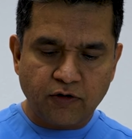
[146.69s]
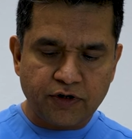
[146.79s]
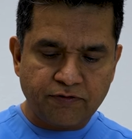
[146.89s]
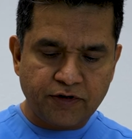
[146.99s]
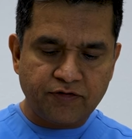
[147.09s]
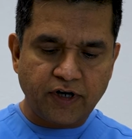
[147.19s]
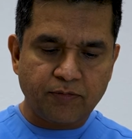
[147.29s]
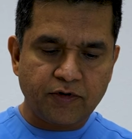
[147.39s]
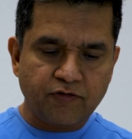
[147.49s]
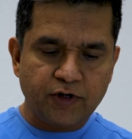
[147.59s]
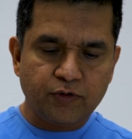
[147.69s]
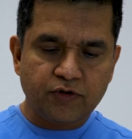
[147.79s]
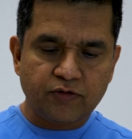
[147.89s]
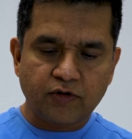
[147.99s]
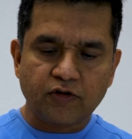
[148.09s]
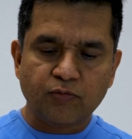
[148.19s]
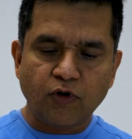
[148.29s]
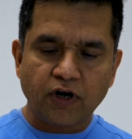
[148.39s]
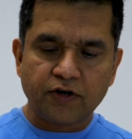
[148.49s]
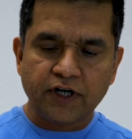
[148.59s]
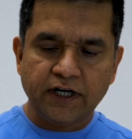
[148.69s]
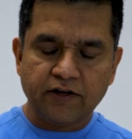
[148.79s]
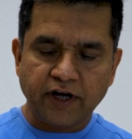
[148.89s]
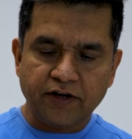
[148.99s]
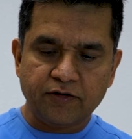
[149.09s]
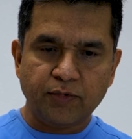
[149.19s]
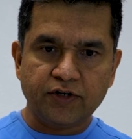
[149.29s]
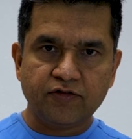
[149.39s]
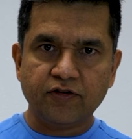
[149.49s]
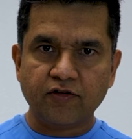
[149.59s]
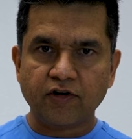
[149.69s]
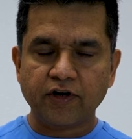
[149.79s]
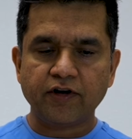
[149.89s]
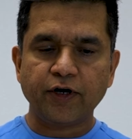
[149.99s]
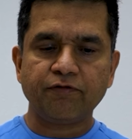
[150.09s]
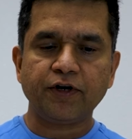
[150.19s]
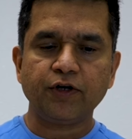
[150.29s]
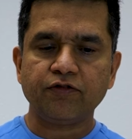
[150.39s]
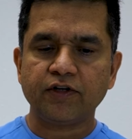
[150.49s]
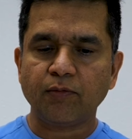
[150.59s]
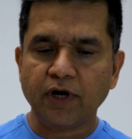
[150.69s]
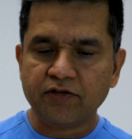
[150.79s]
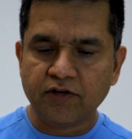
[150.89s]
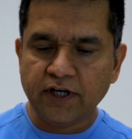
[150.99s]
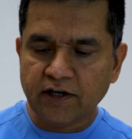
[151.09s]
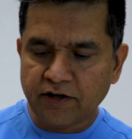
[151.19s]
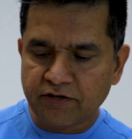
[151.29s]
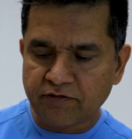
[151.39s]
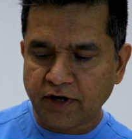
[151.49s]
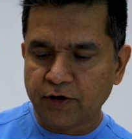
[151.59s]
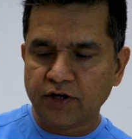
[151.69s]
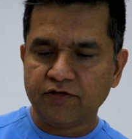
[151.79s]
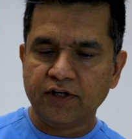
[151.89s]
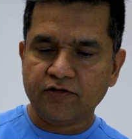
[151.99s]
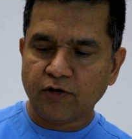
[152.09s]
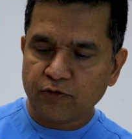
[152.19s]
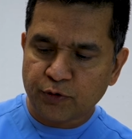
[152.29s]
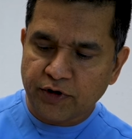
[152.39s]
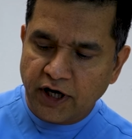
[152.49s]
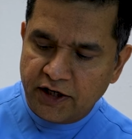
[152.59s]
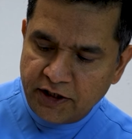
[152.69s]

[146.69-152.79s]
or the first step, we use a smaller needle than this, but this is a radiofrequency ablation needle itself, and you can see it's also a tiny